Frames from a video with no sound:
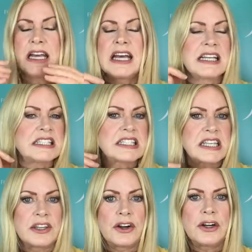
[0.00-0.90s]
it's
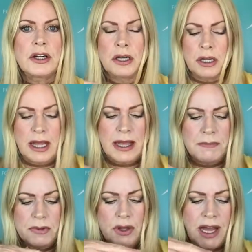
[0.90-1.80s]
thinner,
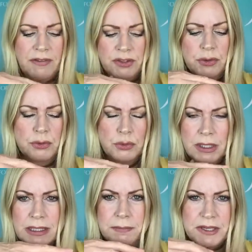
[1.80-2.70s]
you have to
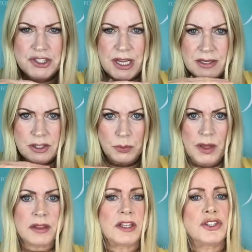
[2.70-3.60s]
really be gentle
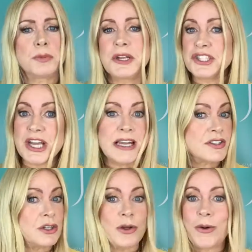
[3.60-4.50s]
with it. You should be
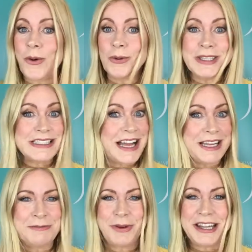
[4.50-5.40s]
gentle all the
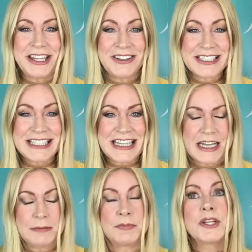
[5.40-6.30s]
time with your
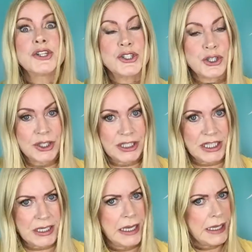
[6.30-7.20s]
skin, shouldn't you?
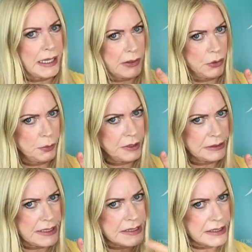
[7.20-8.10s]
I hope you're
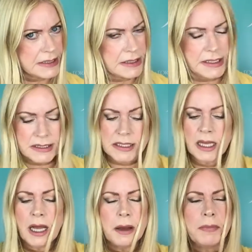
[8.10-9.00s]
listening to this.
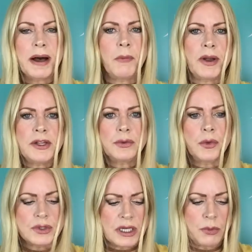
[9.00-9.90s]
But when you're
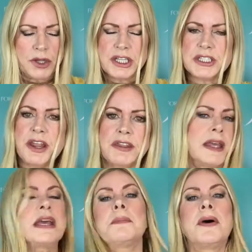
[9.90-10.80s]
older, I want you to
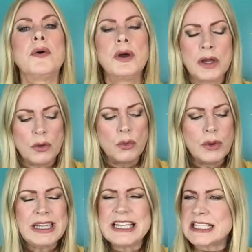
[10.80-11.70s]
think about
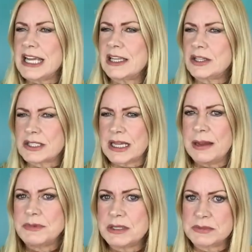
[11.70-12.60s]
really taking your time
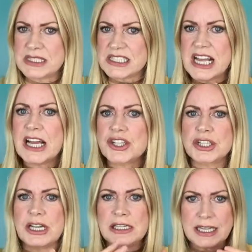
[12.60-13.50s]
to massage the
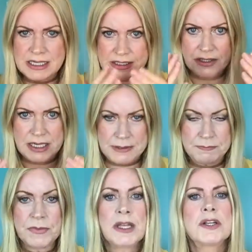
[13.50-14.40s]
cleanser in.
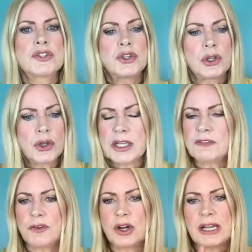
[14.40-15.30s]
So you're looking
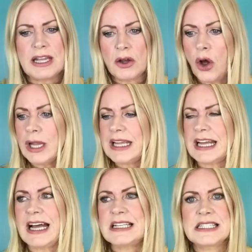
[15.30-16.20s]
for glycolic
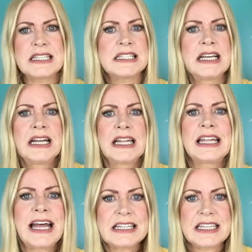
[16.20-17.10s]
acid,
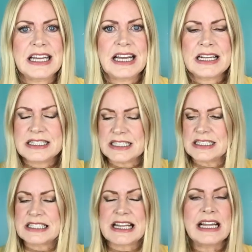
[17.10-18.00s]
lactic acid and
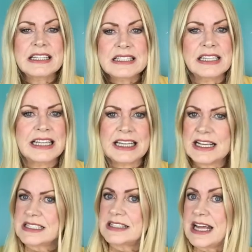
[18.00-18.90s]
salicylic
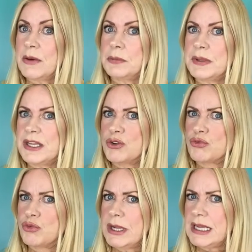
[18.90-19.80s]
acid. That would be
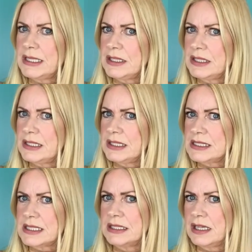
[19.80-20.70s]
great ingredients
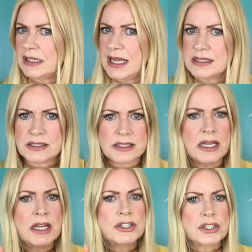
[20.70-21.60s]
in cleansers
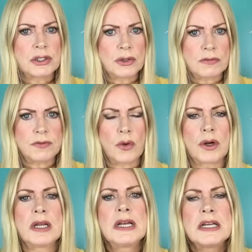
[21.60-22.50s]
to look
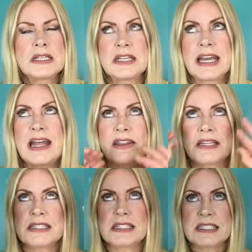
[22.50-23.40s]
for to get
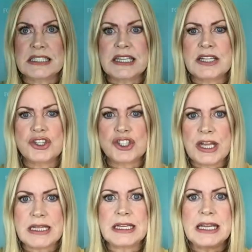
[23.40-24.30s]
this skin
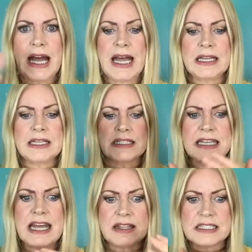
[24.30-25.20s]
shedding and to
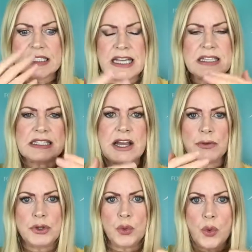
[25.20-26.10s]
get the skin cell
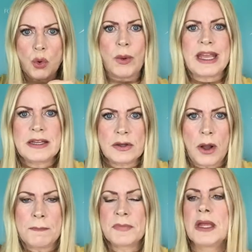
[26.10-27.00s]
renewal quickened
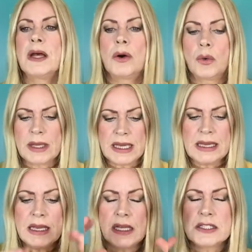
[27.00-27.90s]
up. Okay,
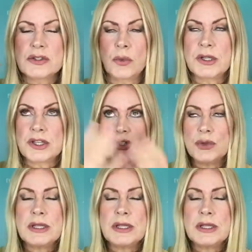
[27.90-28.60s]
so when you do